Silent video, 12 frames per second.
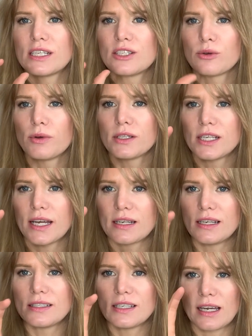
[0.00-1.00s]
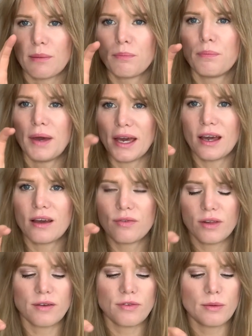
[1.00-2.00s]
it's a Real Techniques, like a big
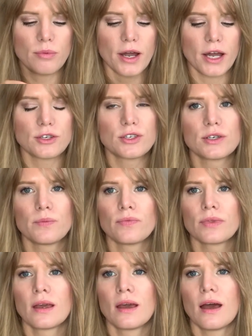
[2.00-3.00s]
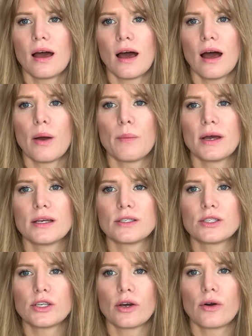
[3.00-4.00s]
fluffy brush.
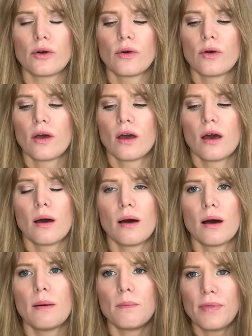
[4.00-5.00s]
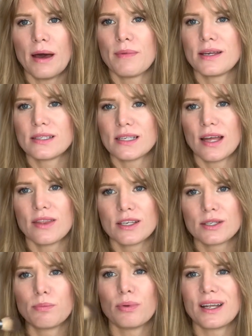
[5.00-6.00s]
So that being said,
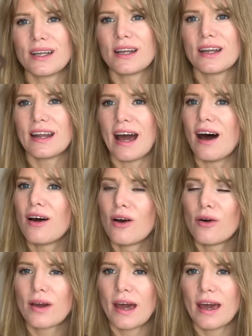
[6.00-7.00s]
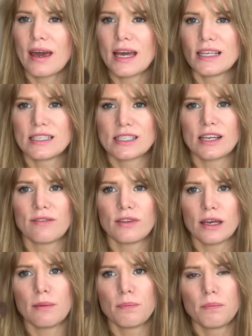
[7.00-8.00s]
this blended it out okay. It just
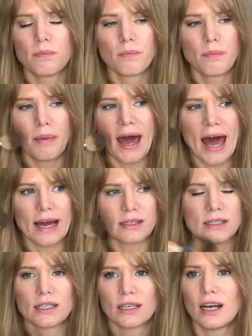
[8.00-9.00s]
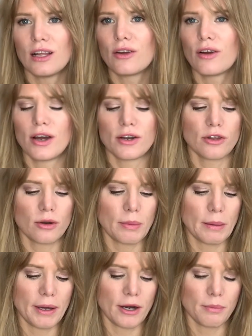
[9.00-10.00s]
definitely packs the color on a little
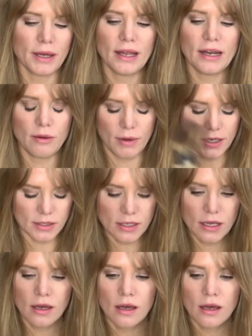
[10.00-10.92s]
bit better. But anyways,